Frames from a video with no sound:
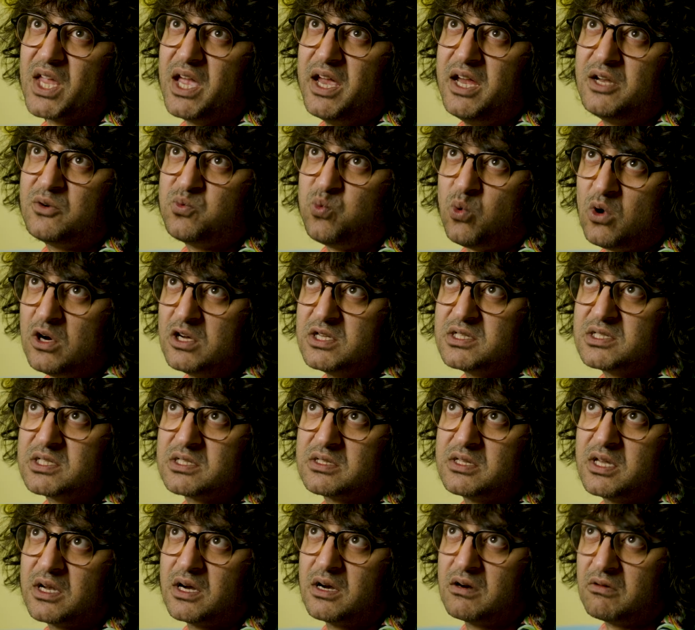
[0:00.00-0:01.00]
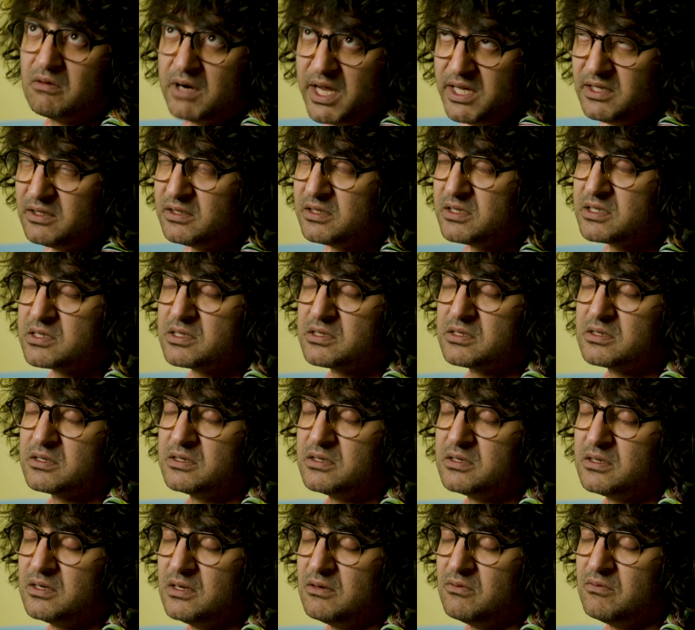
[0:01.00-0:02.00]
It was the greatest
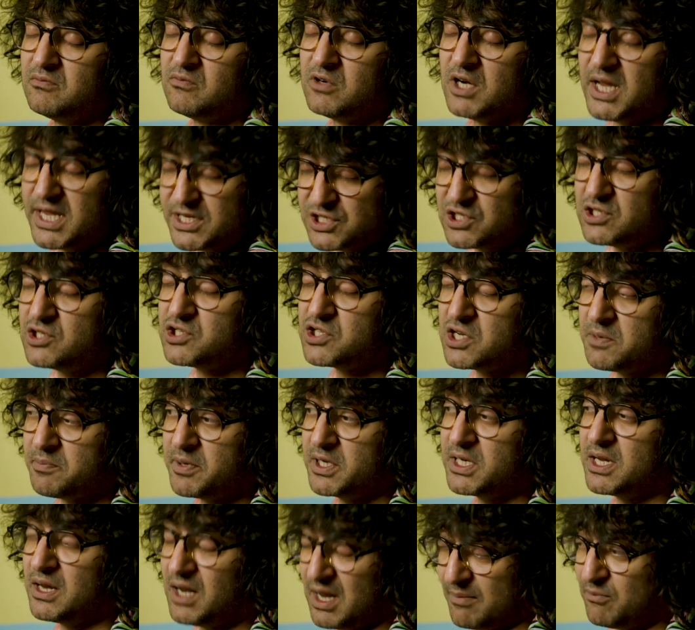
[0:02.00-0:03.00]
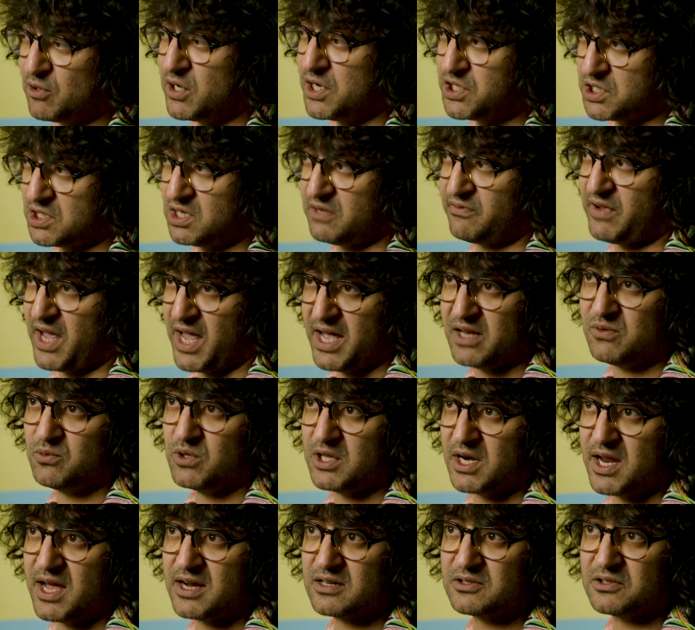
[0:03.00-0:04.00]
relationship and collaboration I've had
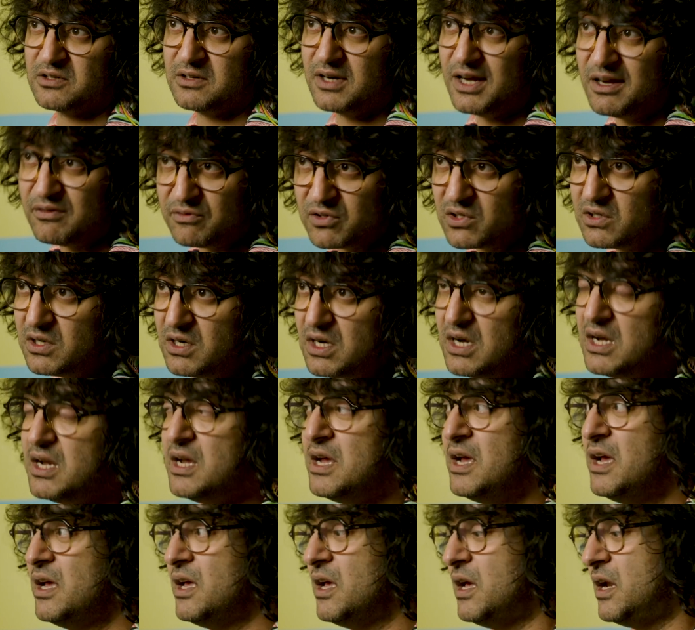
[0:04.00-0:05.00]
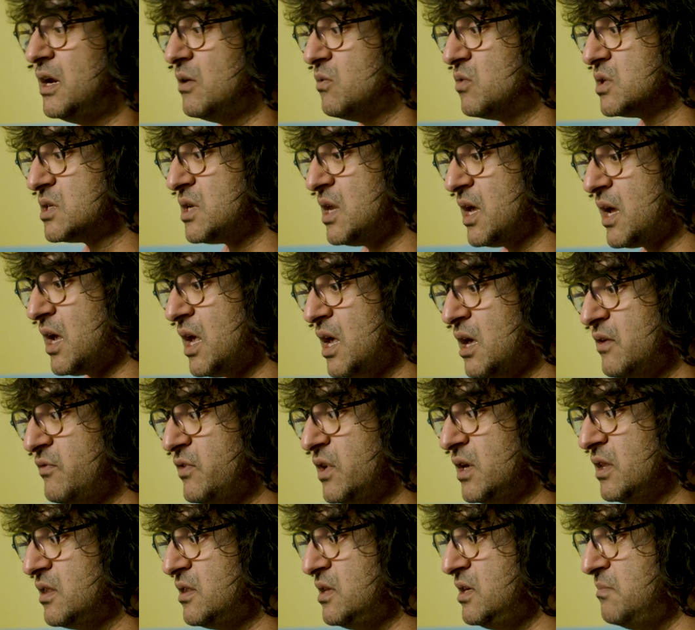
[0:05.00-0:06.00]
with an actor ever, and it was like
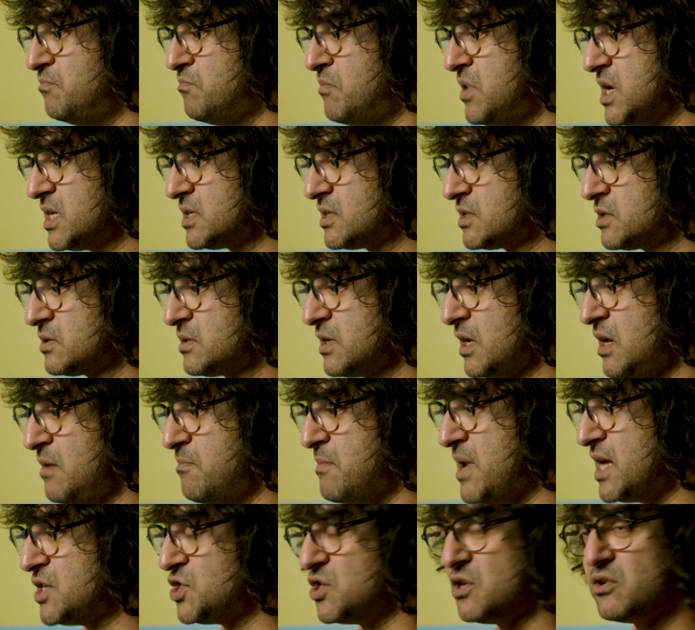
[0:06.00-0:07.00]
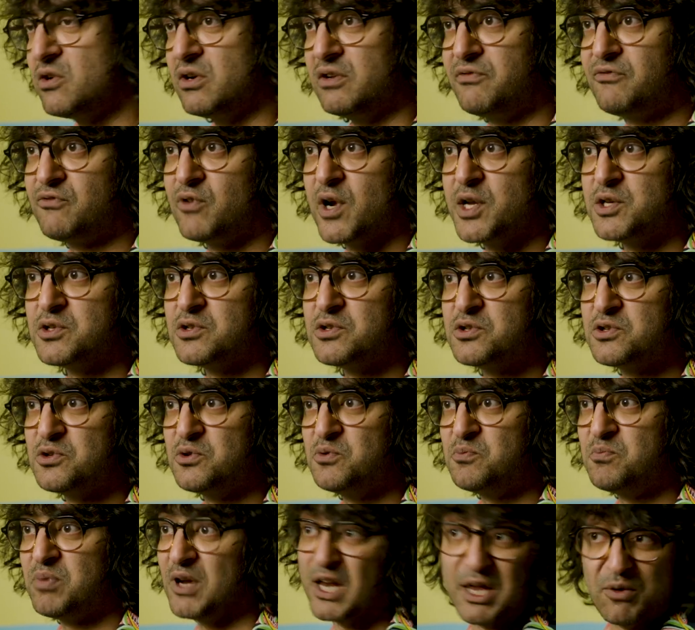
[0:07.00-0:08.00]
having the best imaginary friend
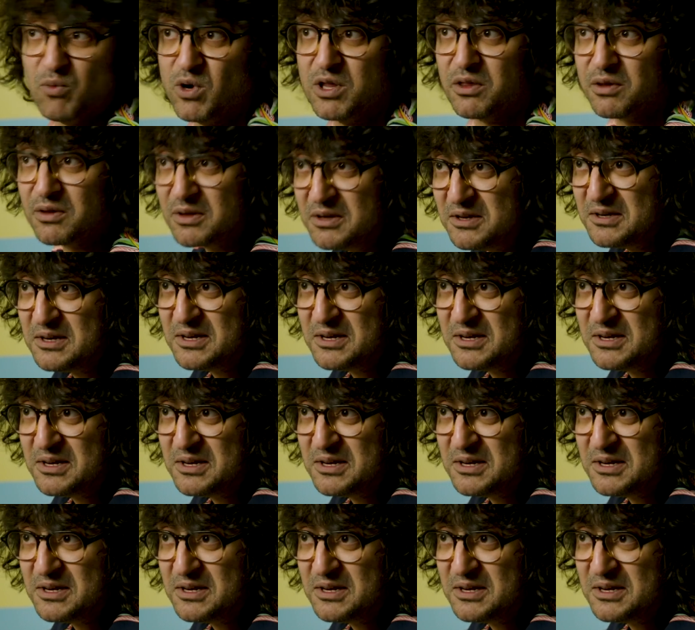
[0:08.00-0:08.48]
to play with.